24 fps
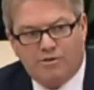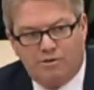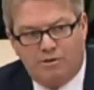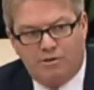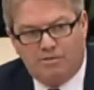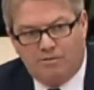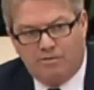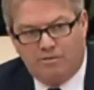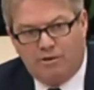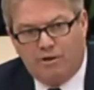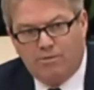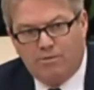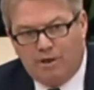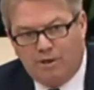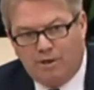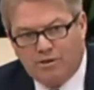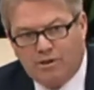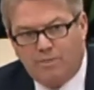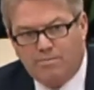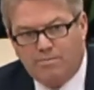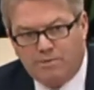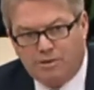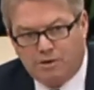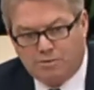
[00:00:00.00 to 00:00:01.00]
are very much
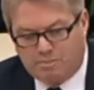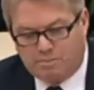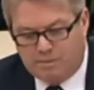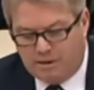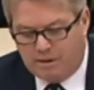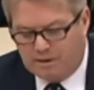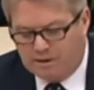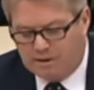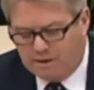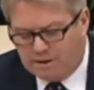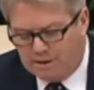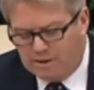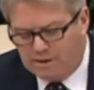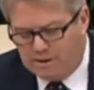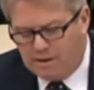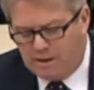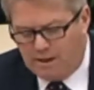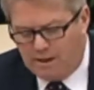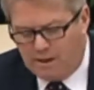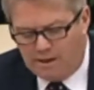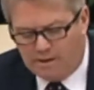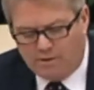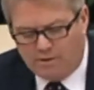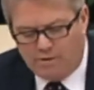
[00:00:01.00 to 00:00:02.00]
up to speed.
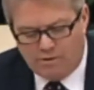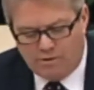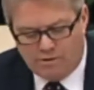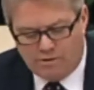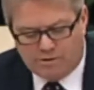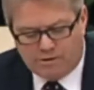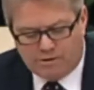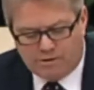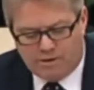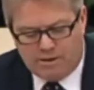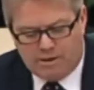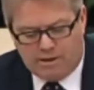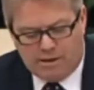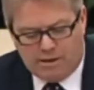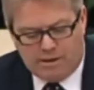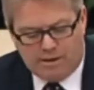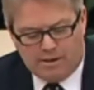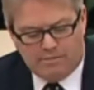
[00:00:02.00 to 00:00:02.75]
I know that the